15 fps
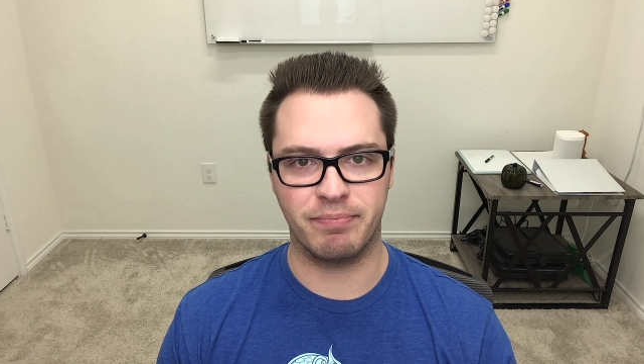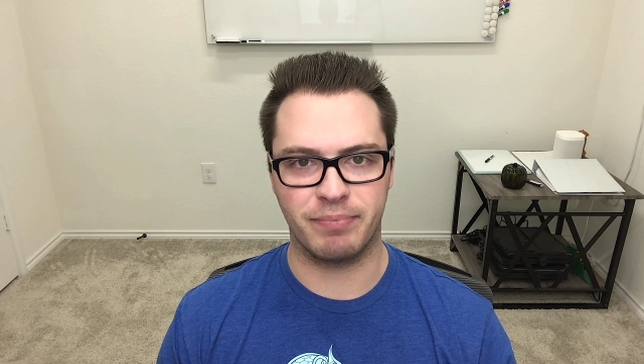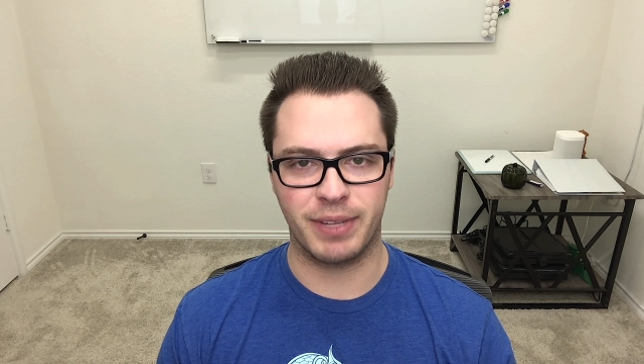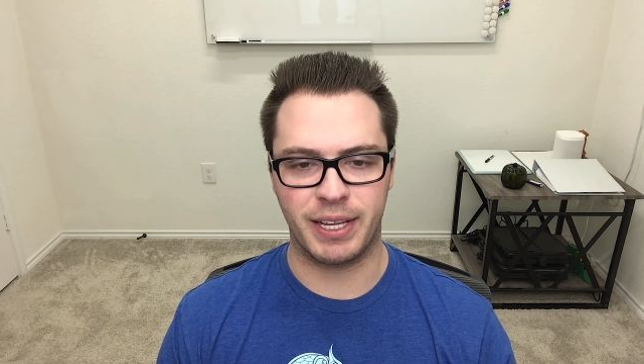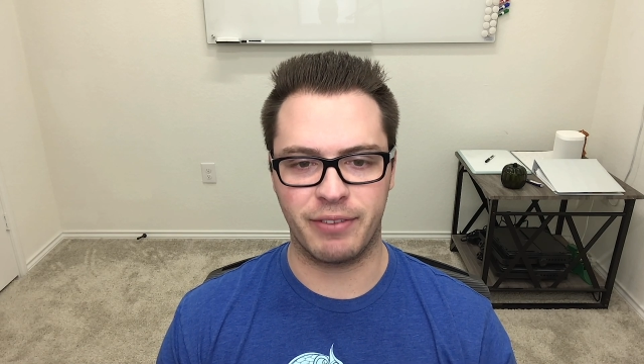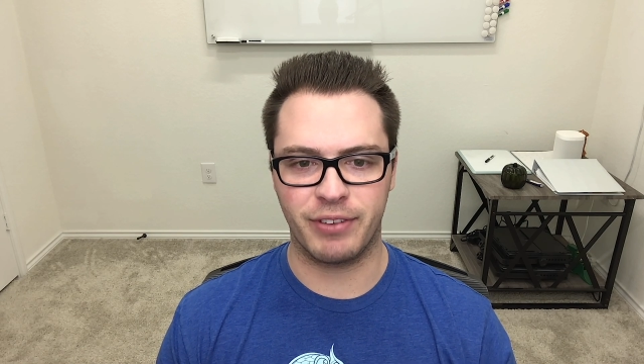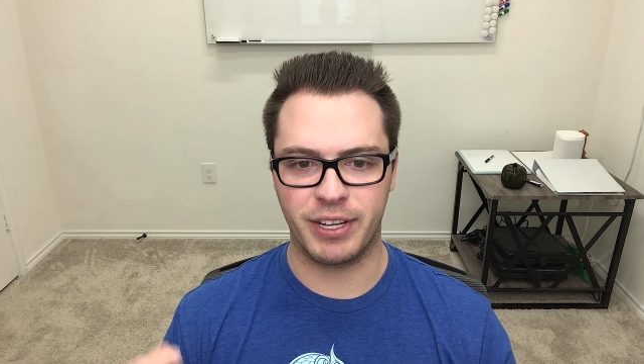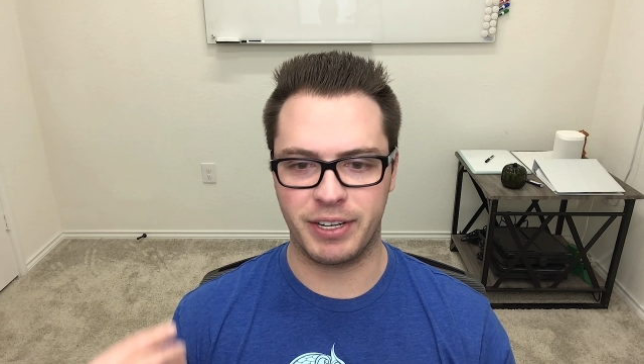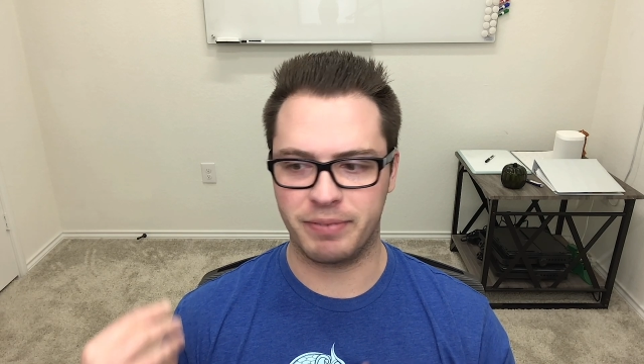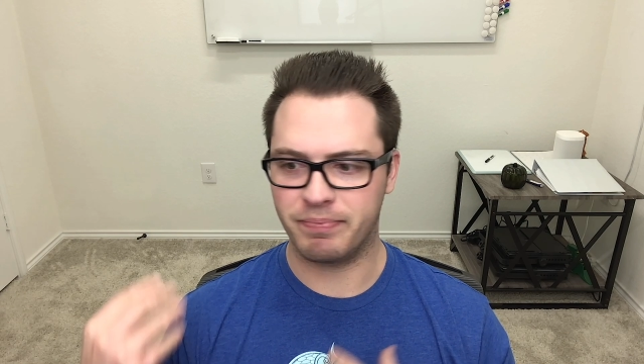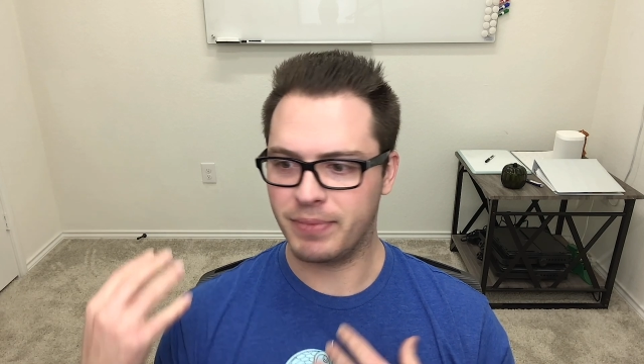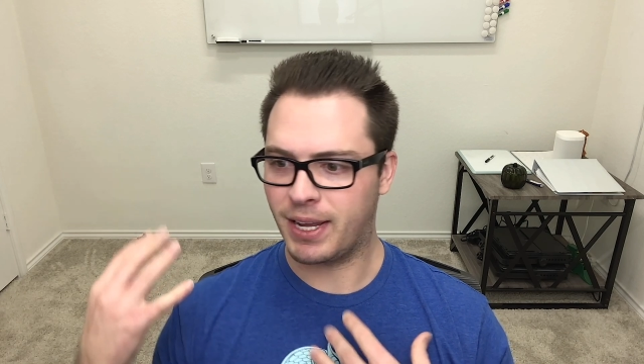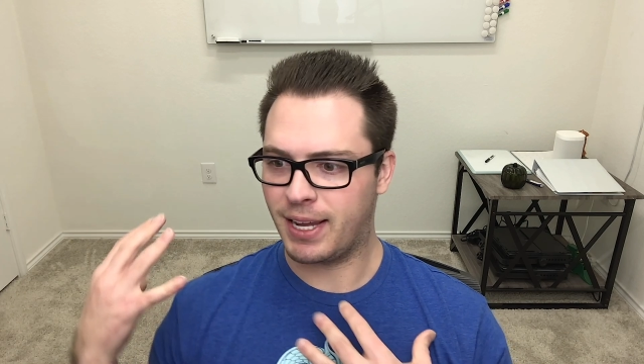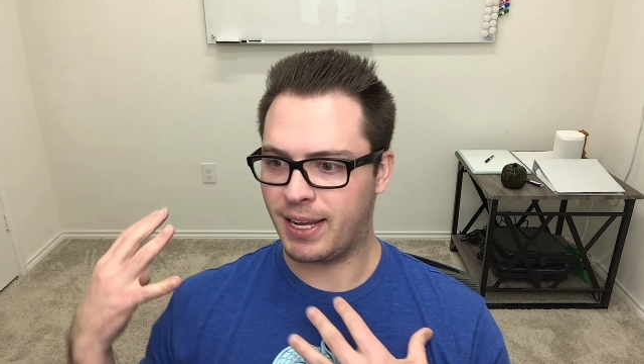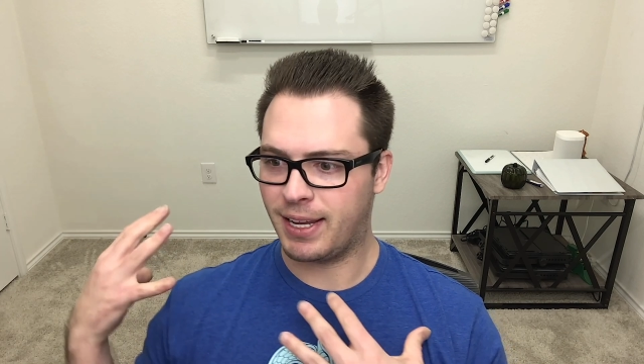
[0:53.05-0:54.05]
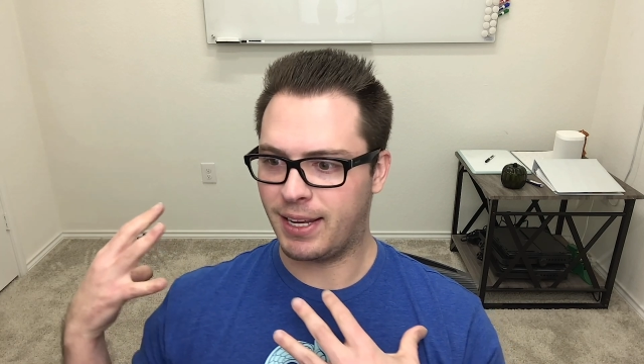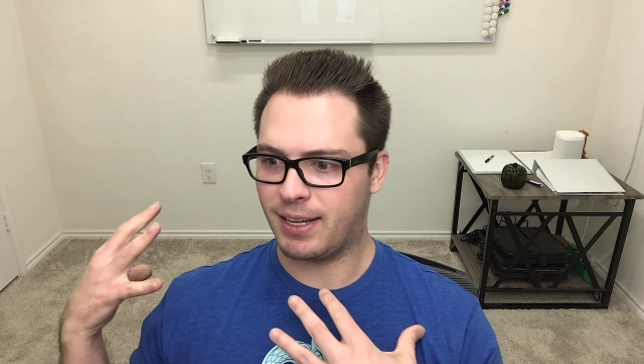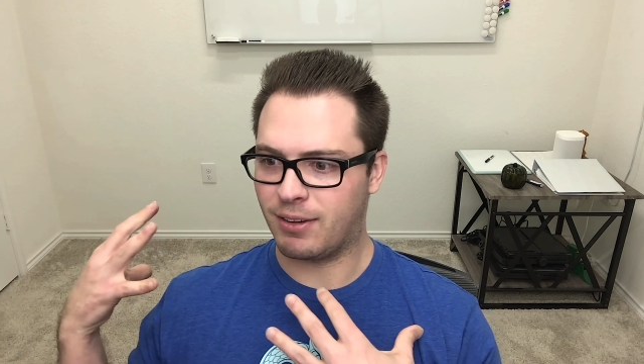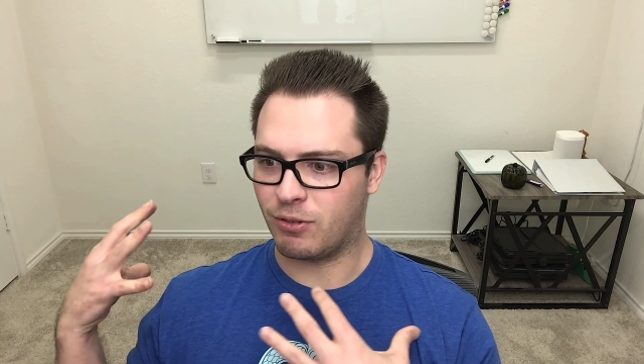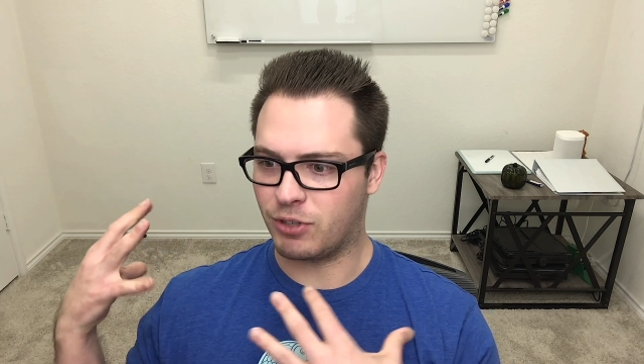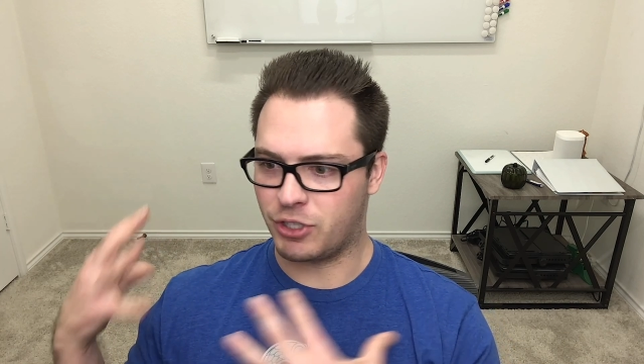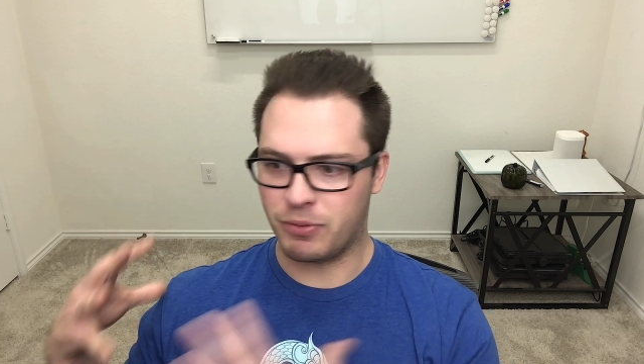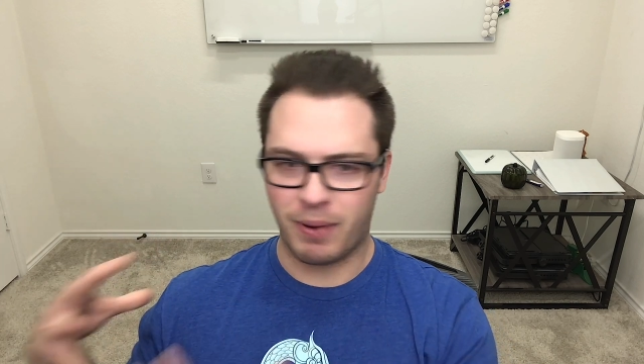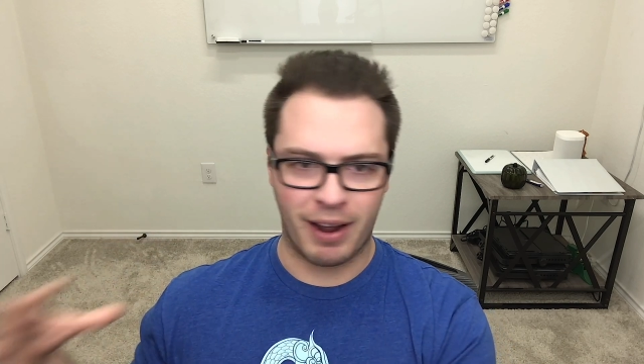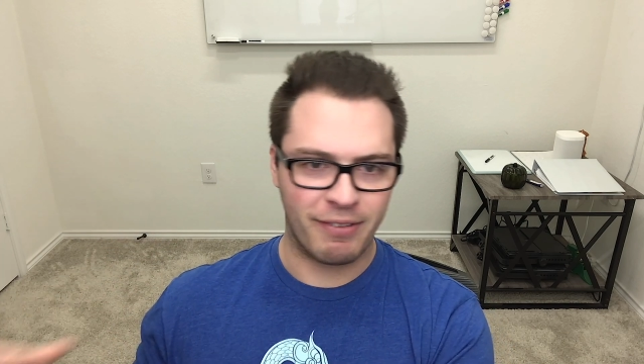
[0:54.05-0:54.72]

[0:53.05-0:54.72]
Even once you buy